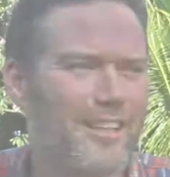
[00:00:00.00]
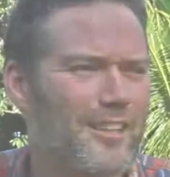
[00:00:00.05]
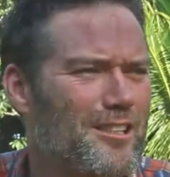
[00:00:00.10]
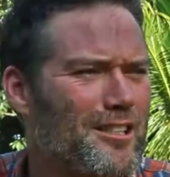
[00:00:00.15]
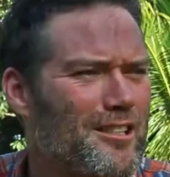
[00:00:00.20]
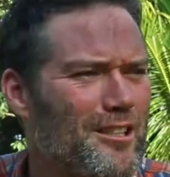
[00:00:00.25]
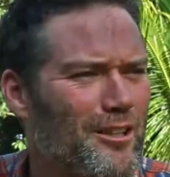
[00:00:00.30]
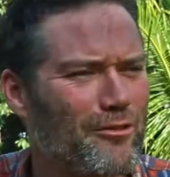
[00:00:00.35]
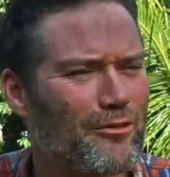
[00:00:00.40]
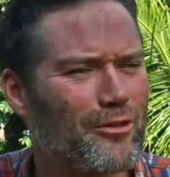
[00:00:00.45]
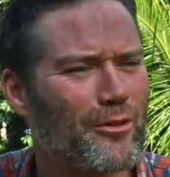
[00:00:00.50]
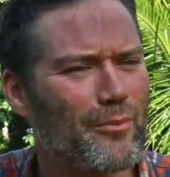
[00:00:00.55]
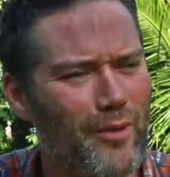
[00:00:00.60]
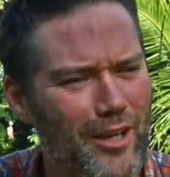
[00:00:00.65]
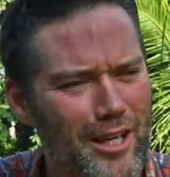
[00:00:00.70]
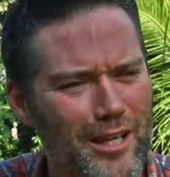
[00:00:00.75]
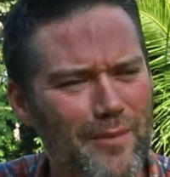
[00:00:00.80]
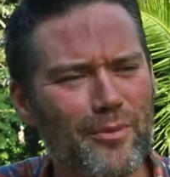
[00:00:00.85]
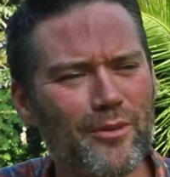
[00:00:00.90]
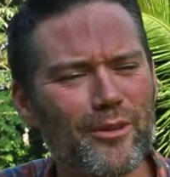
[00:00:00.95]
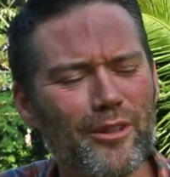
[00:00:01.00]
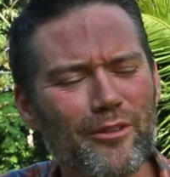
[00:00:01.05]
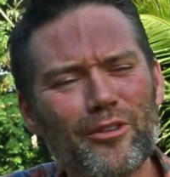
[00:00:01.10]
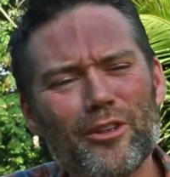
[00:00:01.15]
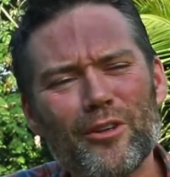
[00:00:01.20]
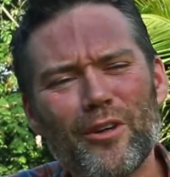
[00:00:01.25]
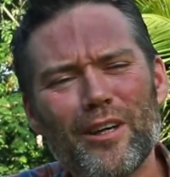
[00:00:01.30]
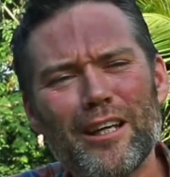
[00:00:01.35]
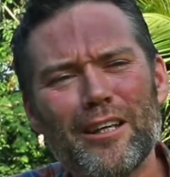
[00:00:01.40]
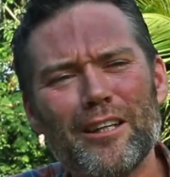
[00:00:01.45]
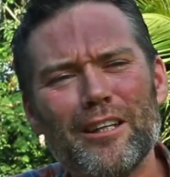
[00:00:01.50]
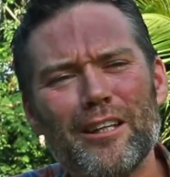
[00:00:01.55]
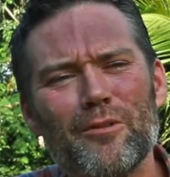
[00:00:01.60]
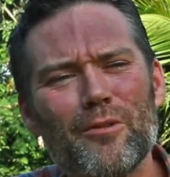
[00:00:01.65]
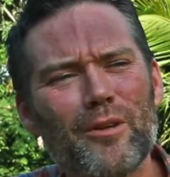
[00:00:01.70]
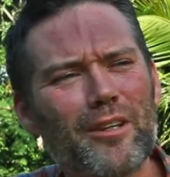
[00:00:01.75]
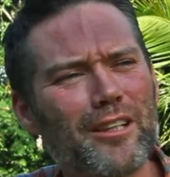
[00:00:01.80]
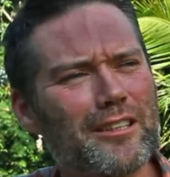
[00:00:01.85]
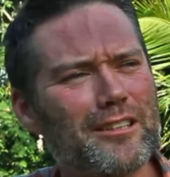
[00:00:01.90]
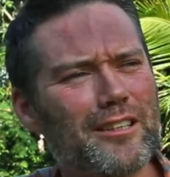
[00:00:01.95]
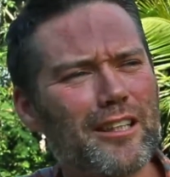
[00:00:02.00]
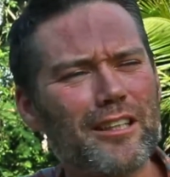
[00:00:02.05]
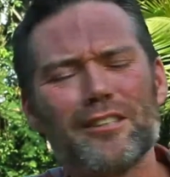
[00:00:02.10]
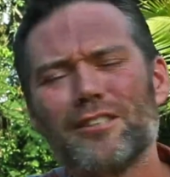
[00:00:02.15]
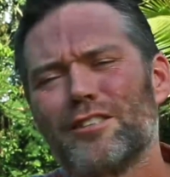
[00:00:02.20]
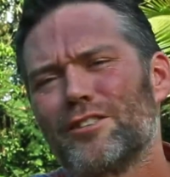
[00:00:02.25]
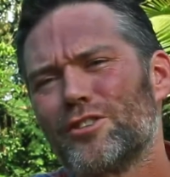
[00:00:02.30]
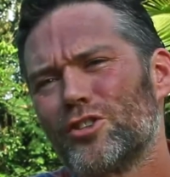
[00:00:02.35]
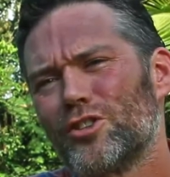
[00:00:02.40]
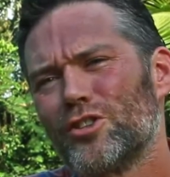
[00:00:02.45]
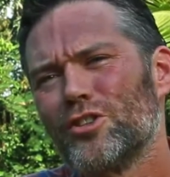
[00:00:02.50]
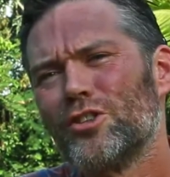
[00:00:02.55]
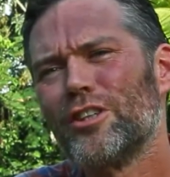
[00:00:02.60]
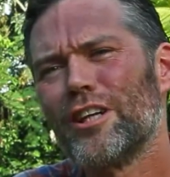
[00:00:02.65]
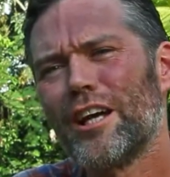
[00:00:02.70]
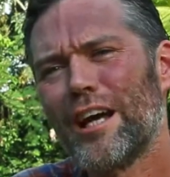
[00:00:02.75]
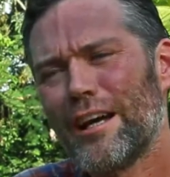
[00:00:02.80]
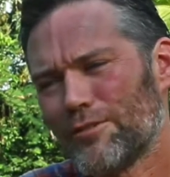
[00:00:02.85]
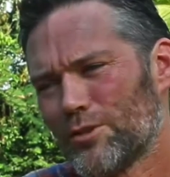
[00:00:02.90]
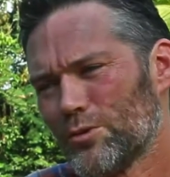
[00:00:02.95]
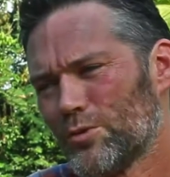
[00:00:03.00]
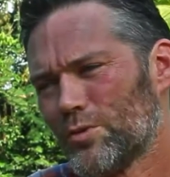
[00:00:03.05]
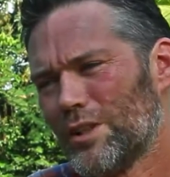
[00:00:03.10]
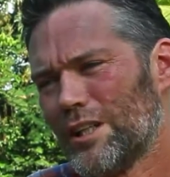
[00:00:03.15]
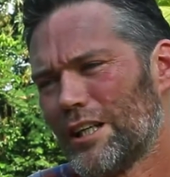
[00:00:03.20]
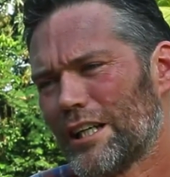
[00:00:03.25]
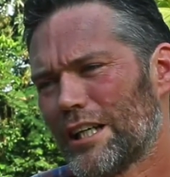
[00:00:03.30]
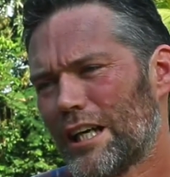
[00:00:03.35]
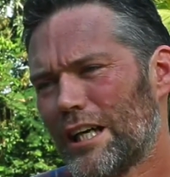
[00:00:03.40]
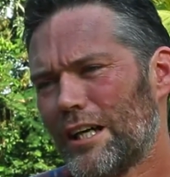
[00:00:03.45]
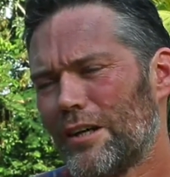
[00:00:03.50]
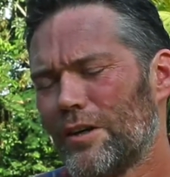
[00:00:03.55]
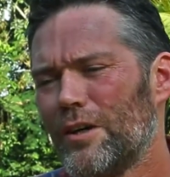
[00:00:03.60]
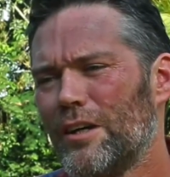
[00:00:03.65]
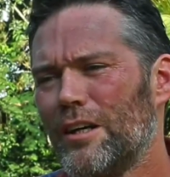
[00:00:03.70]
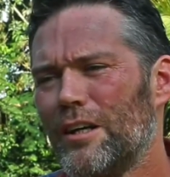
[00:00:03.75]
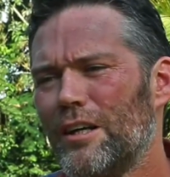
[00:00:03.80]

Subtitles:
So from my point of view, when I take on a story, I have to work out